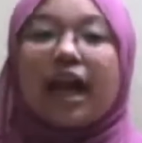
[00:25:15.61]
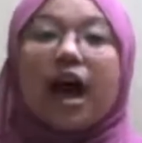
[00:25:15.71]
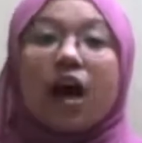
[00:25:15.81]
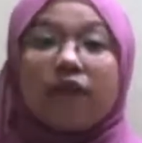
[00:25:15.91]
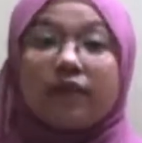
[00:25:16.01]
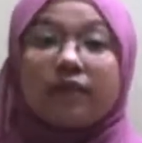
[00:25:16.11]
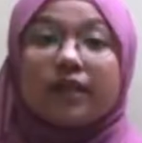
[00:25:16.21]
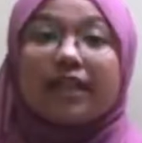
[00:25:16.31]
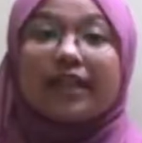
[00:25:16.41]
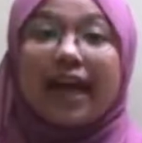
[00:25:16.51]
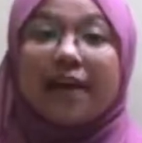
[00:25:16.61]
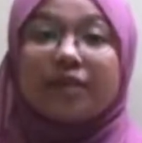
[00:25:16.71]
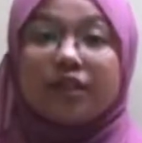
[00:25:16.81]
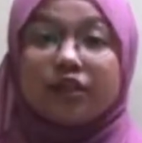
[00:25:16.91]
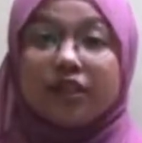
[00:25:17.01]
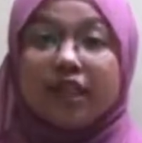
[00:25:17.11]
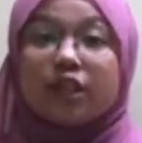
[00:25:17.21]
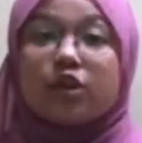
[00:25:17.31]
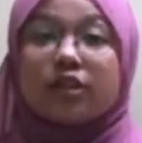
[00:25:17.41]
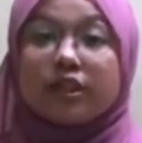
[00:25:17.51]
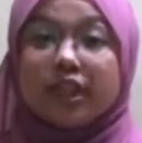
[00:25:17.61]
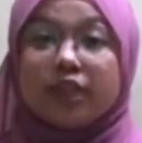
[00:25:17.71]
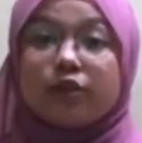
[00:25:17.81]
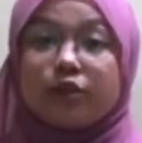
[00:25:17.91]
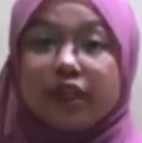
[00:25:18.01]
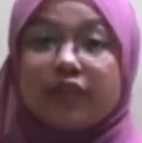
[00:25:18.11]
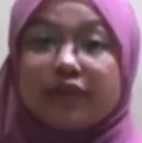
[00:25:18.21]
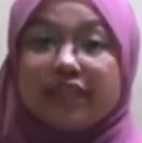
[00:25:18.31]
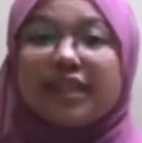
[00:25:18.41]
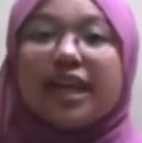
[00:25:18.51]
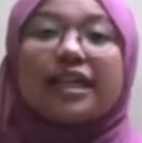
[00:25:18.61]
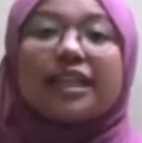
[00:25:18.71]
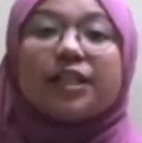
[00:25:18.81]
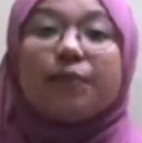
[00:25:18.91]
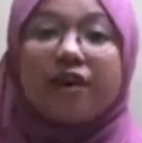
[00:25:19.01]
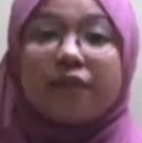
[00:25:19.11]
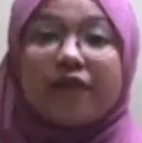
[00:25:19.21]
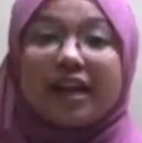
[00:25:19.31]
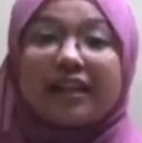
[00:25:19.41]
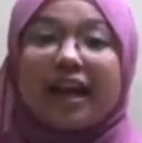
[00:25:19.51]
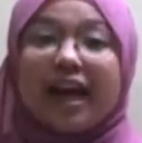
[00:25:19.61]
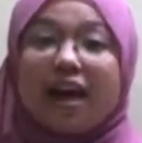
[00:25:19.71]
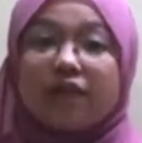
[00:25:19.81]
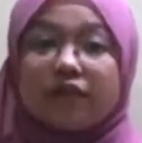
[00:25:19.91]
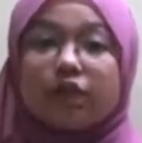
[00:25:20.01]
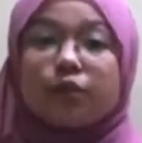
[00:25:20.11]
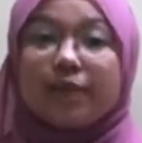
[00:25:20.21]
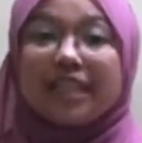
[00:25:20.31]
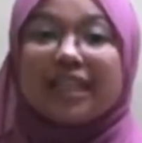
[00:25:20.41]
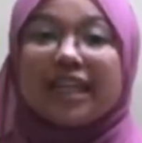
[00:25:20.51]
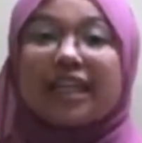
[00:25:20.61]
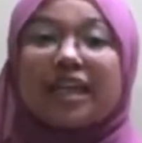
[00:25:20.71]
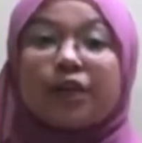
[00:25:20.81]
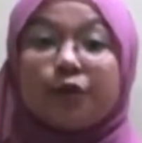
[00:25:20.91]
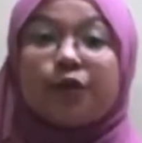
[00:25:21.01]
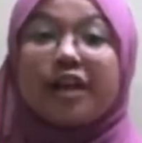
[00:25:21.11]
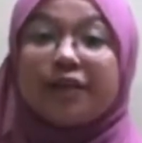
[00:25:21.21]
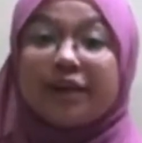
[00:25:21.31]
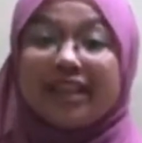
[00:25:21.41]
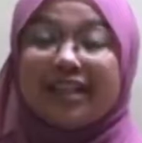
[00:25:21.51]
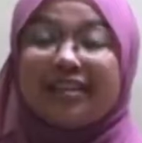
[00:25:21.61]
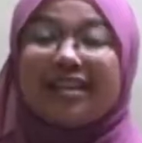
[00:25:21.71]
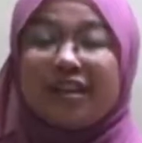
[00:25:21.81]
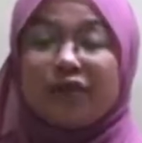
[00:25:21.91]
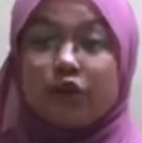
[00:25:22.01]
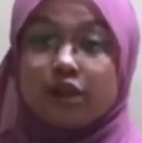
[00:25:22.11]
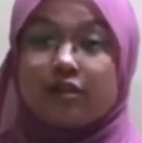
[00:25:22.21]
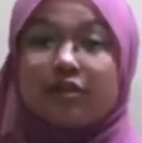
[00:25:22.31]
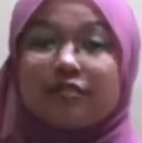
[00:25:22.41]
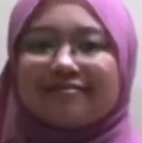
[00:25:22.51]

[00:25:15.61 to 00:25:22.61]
However, the time interest earned continue to decrease. This may affect the effort to maintain a good credit rating in the future.